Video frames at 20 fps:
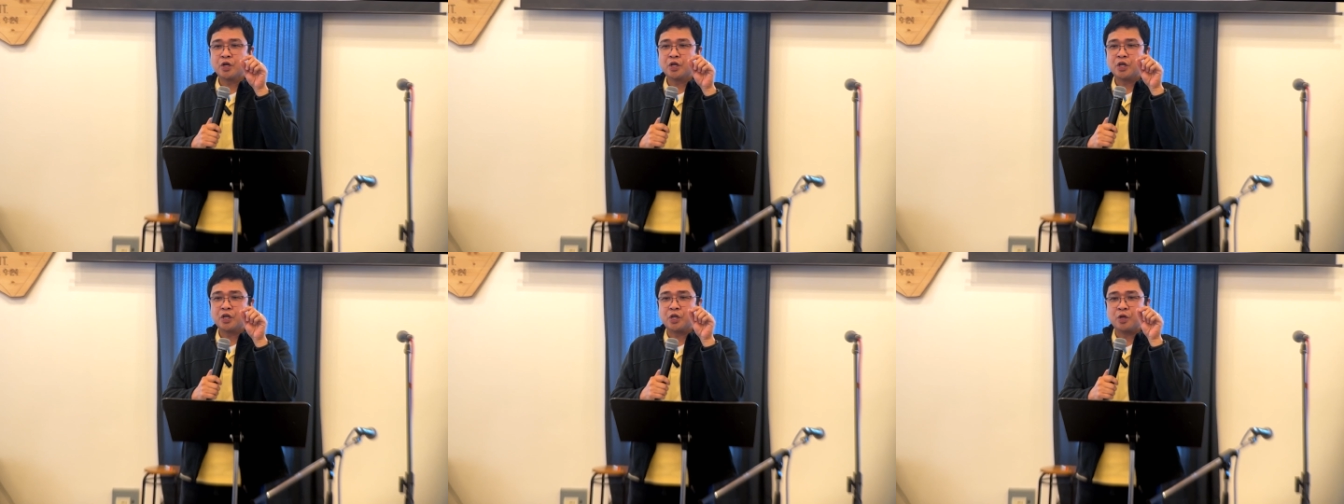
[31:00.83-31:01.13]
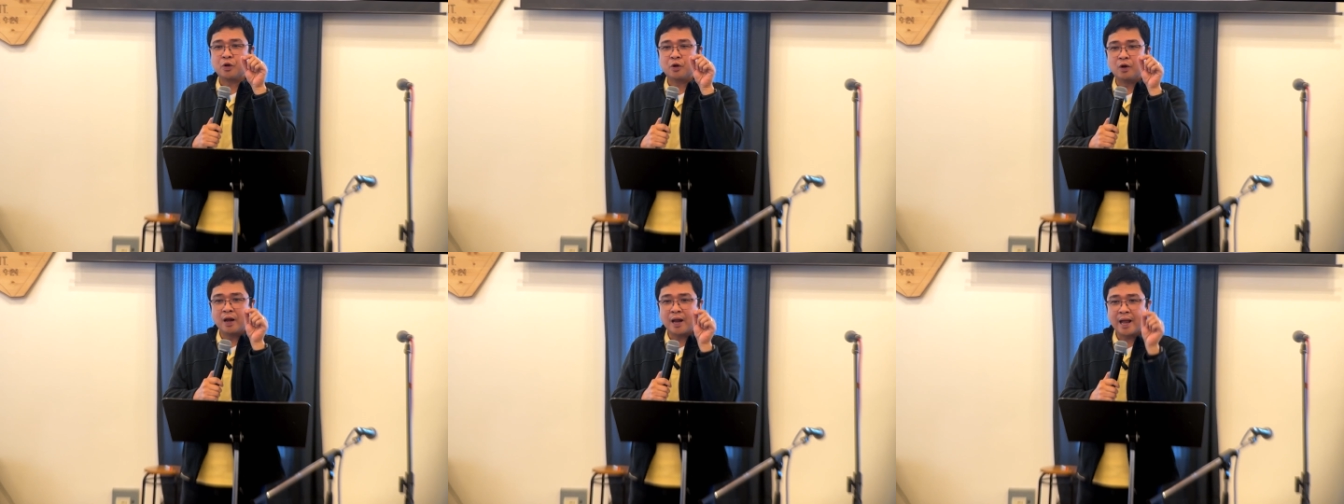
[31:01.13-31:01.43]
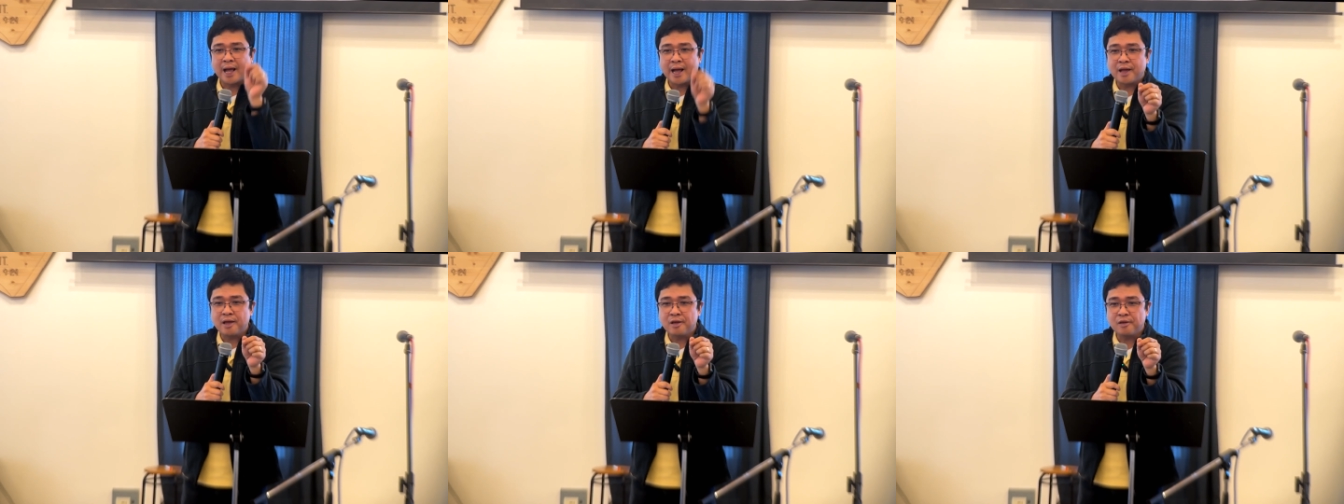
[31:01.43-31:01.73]
your
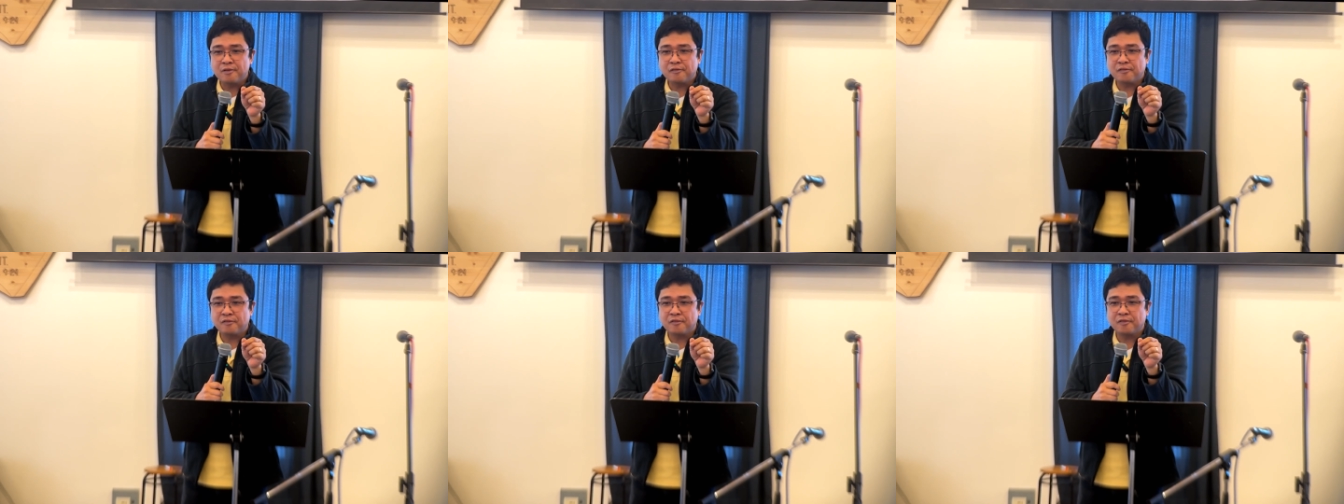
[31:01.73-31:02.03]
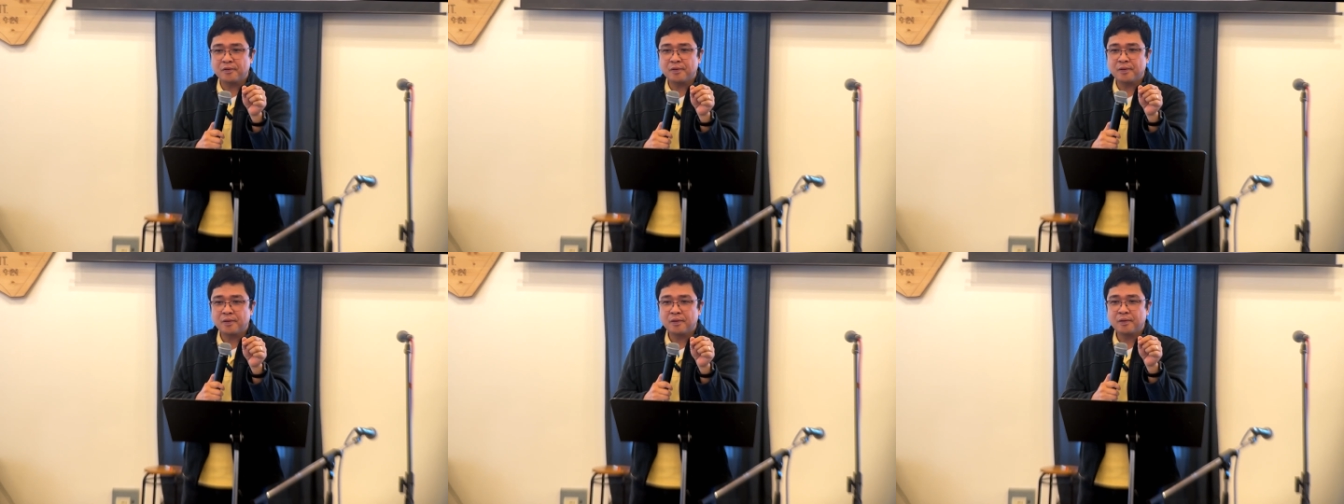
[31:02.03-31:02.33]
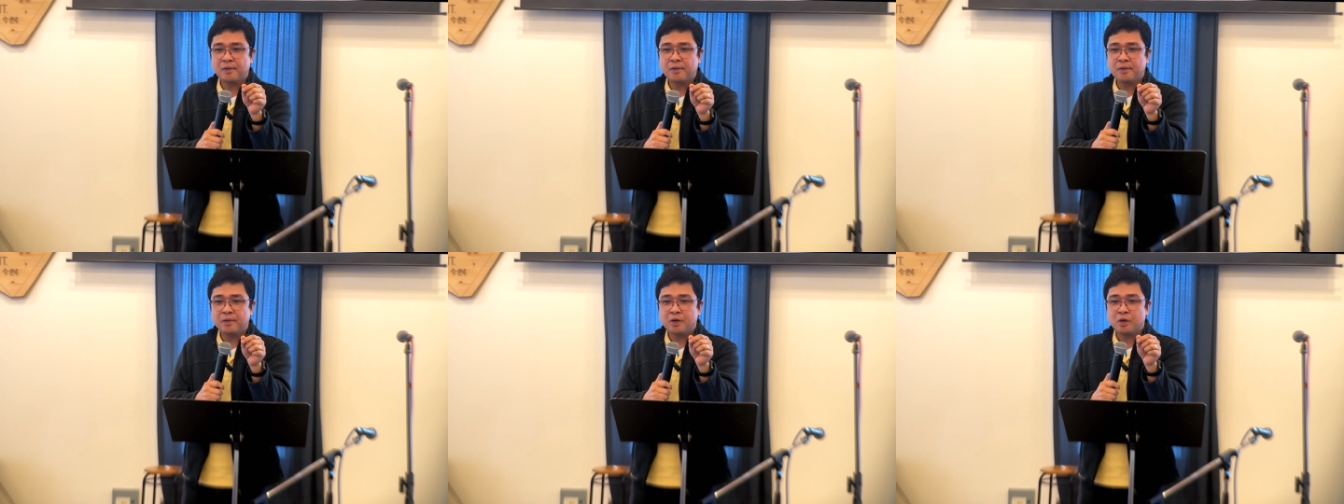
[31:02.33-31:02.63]
life,
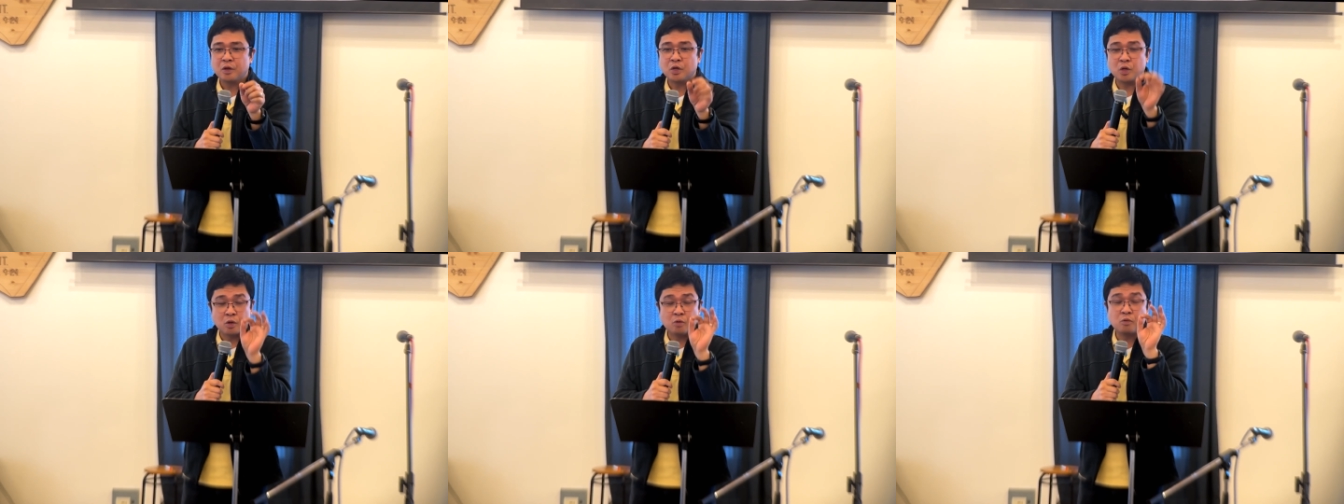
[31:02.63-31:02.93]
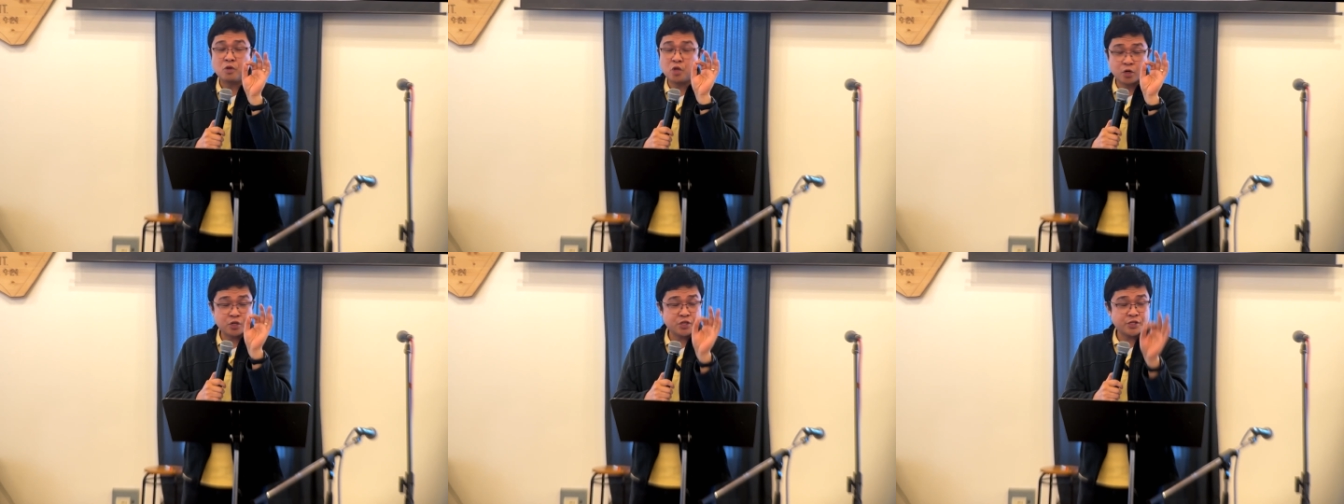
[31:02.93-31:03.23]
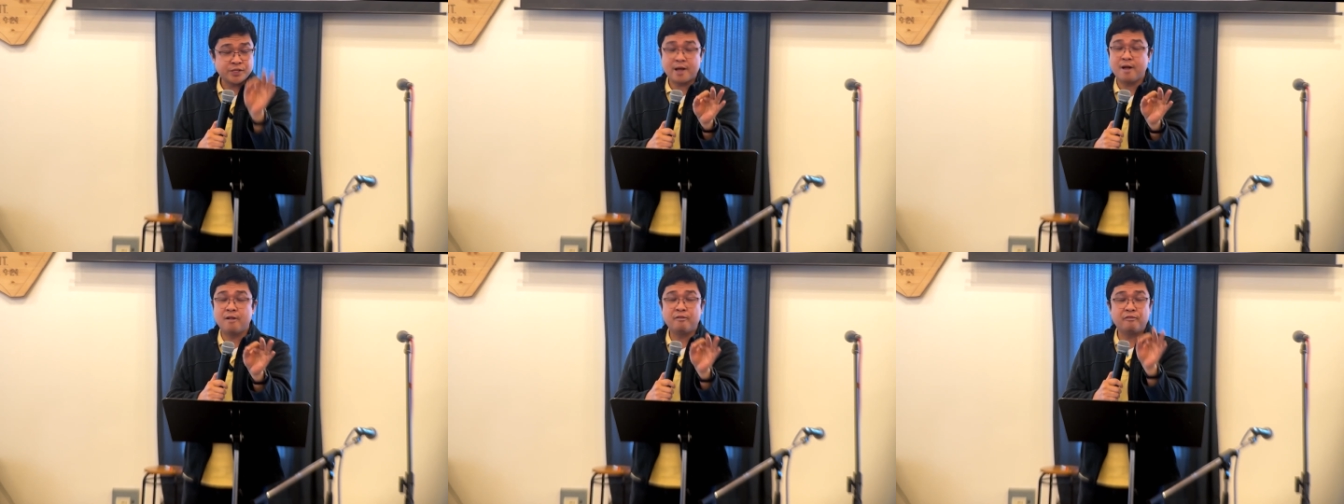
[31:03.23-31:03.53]

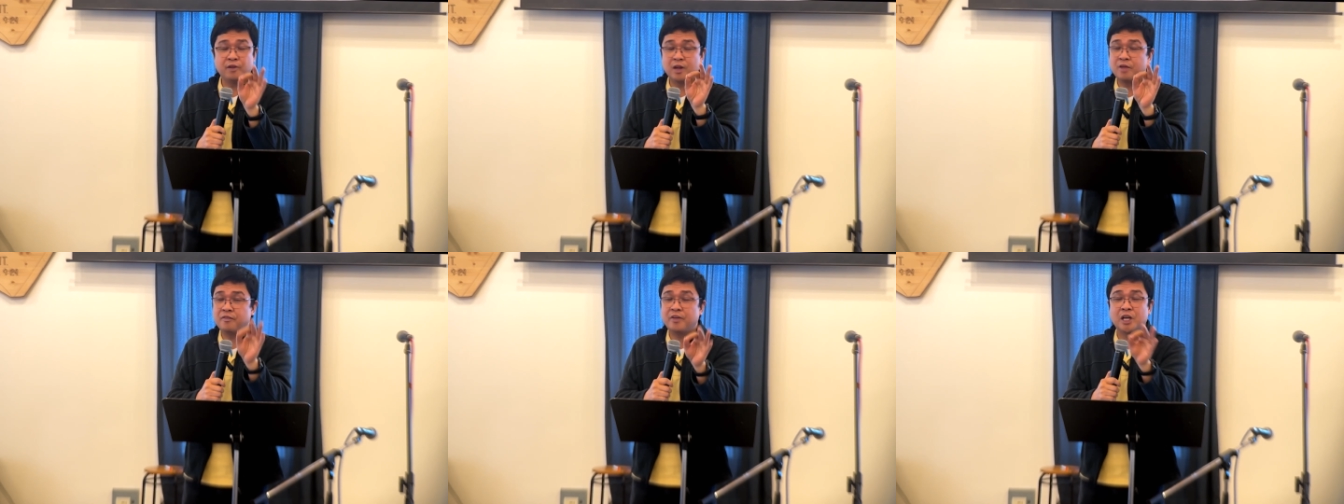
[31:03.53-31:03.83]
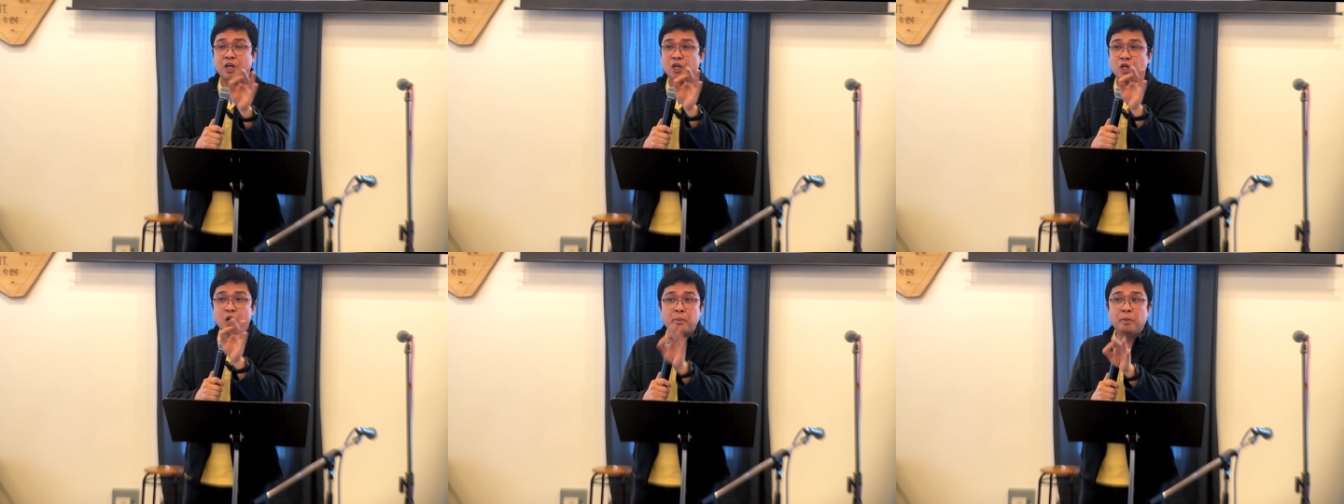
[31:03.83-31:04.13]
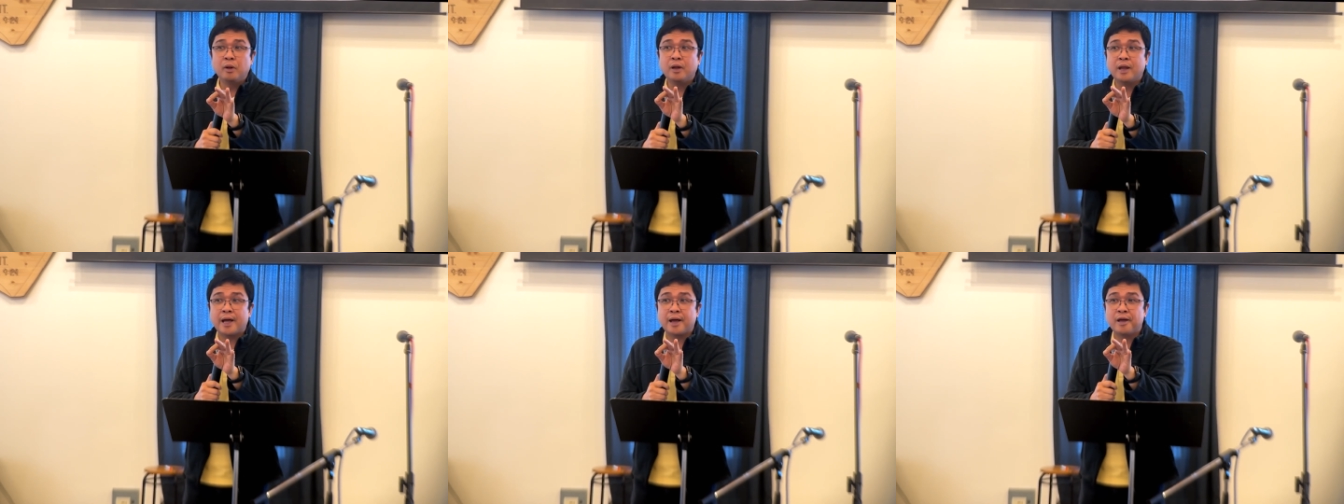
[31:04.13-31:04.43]
yourself living a
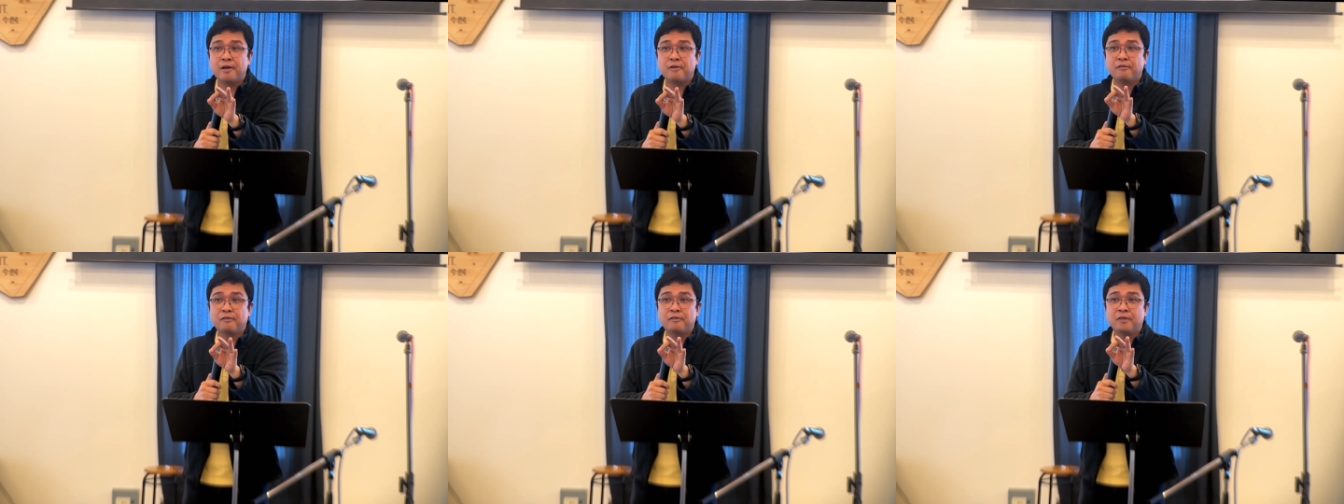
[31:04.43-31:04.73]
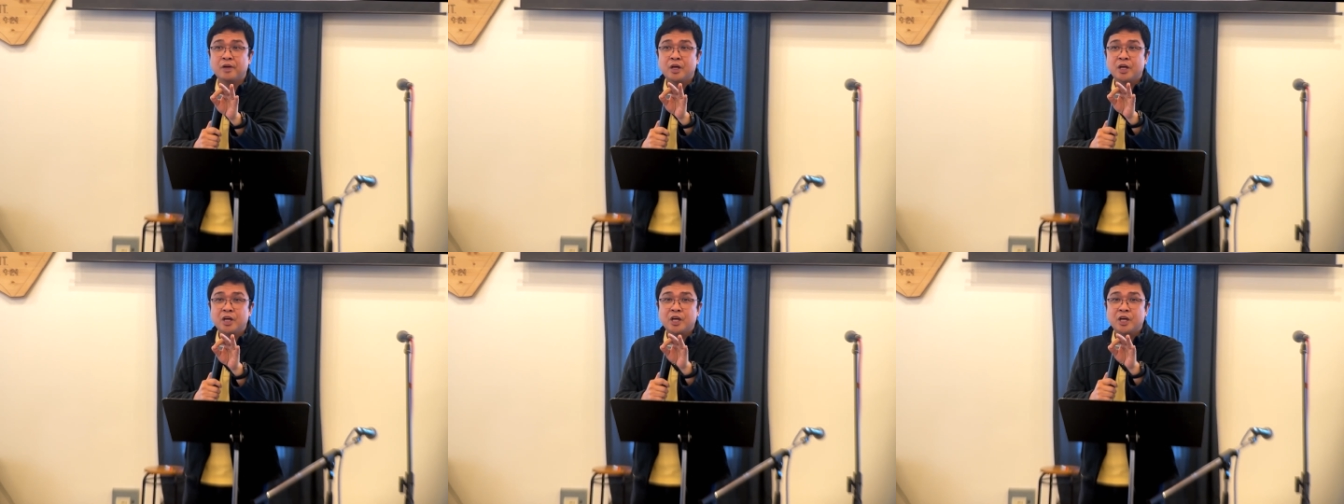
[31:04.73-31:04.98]
double life,